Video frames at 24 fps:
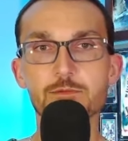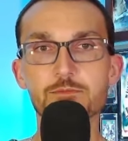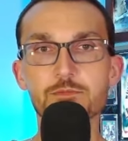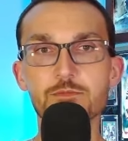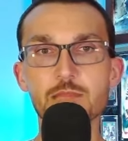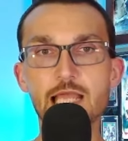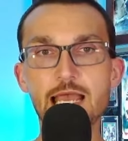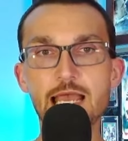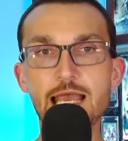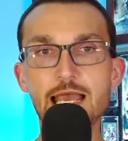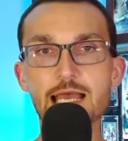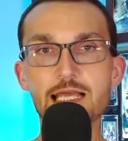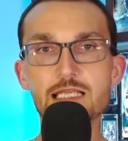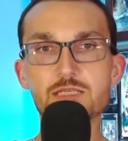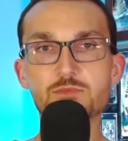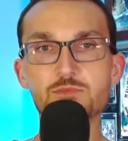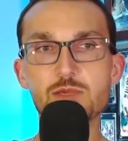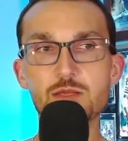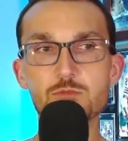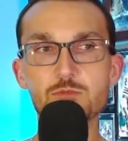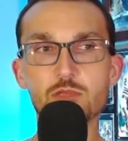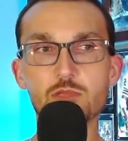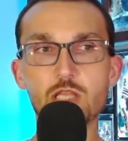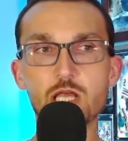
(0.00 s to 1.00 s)
It has
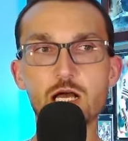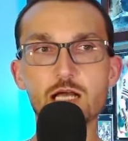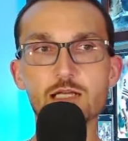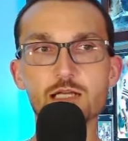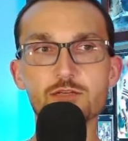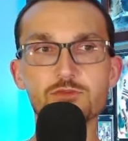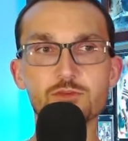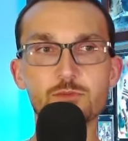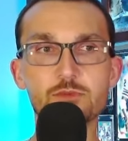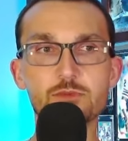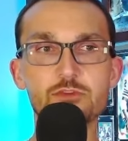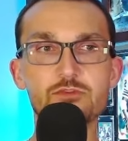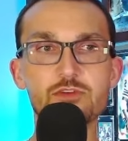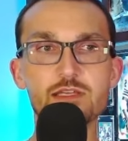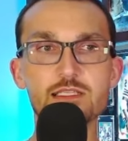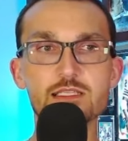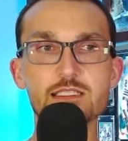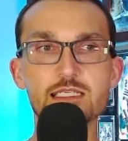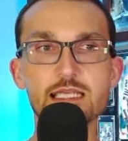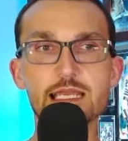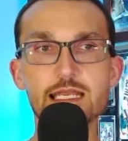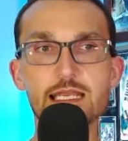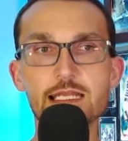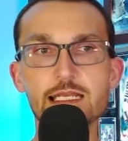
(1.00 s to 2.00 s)
been blocked from
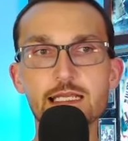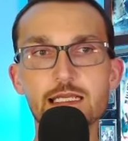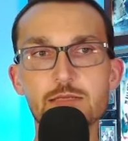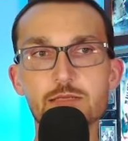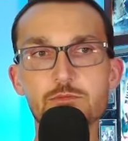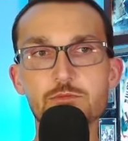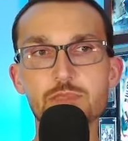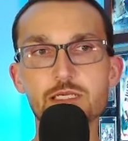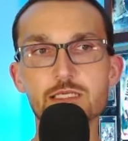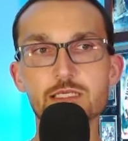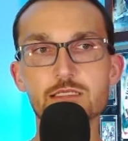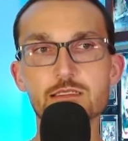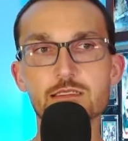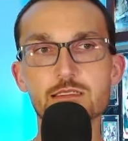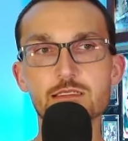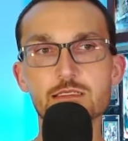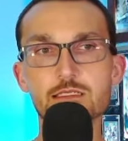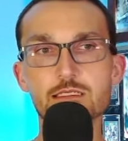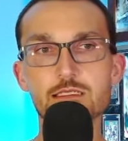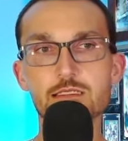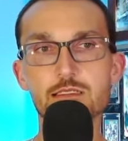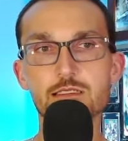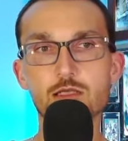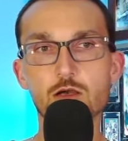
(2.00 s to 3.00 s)
investigating in
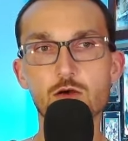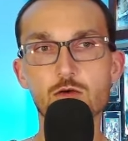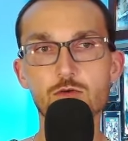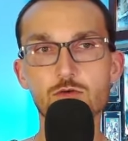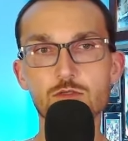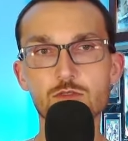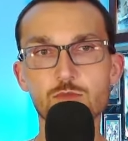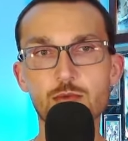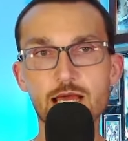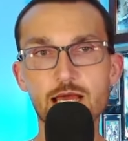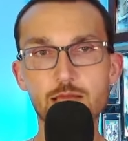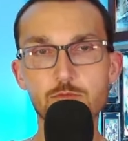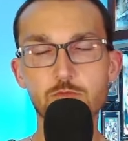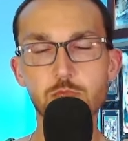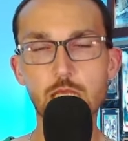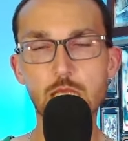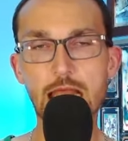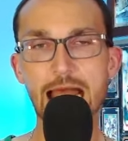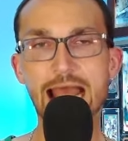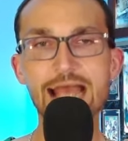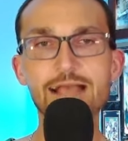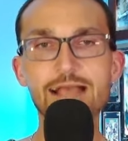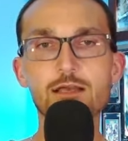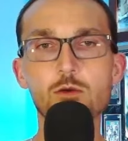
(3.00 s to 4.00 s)
businesses owned by
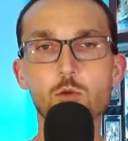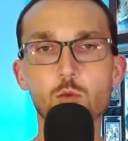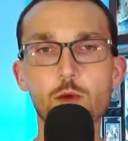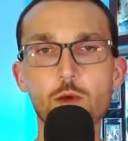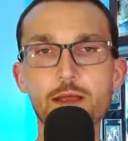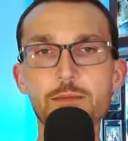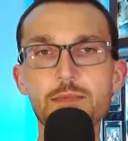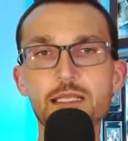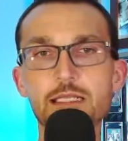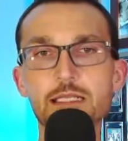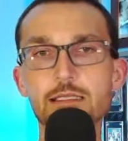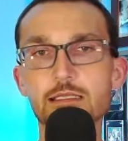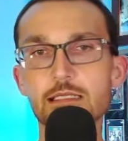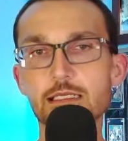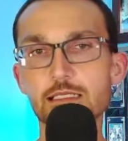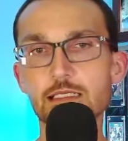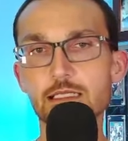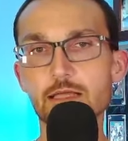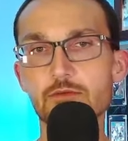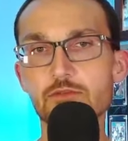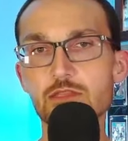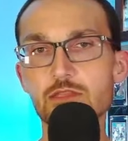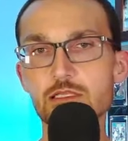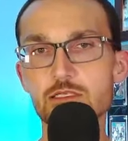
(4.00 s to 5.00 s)
black women. The
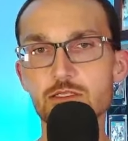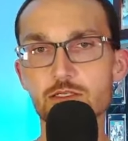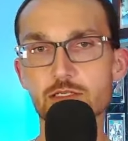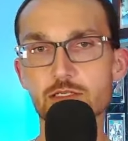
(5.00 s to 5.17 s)
11th